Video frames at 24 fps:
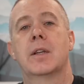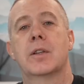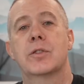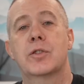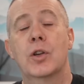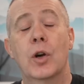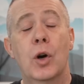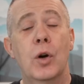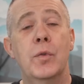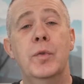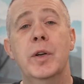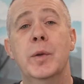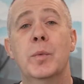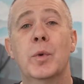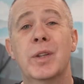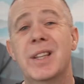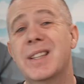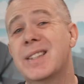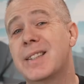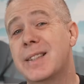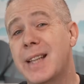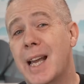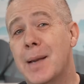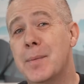So hopefully what this
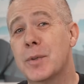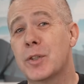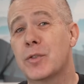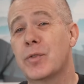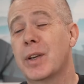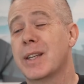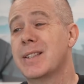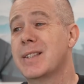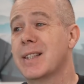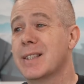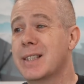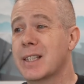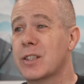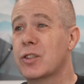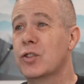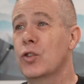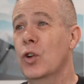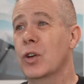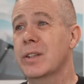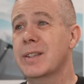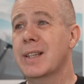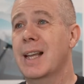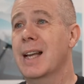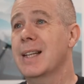demonstrates is it's
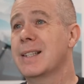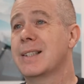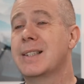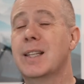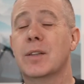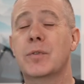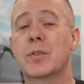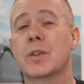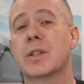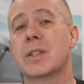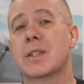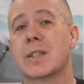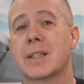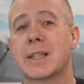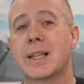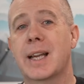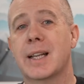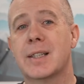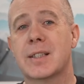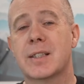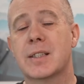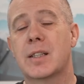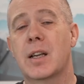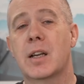not that difficult to get
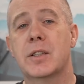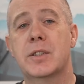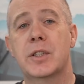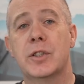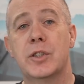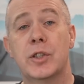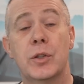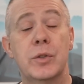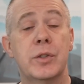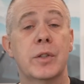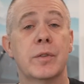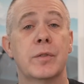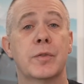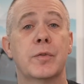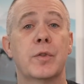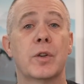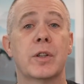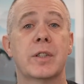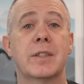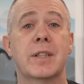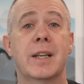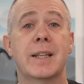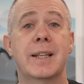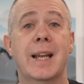started using full
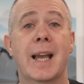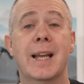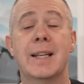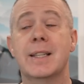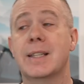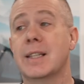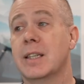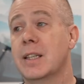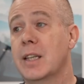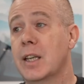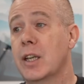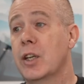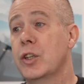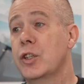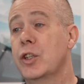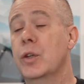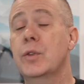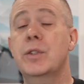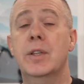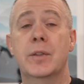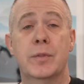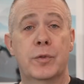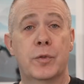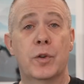site editing,
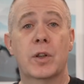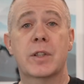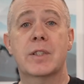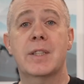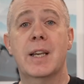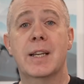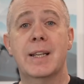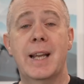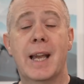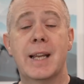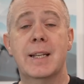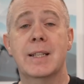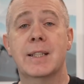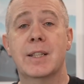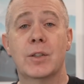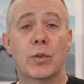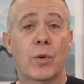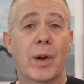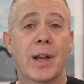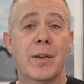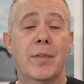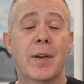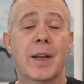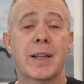using full site editing or
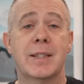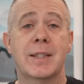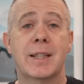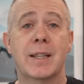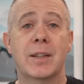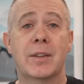F S E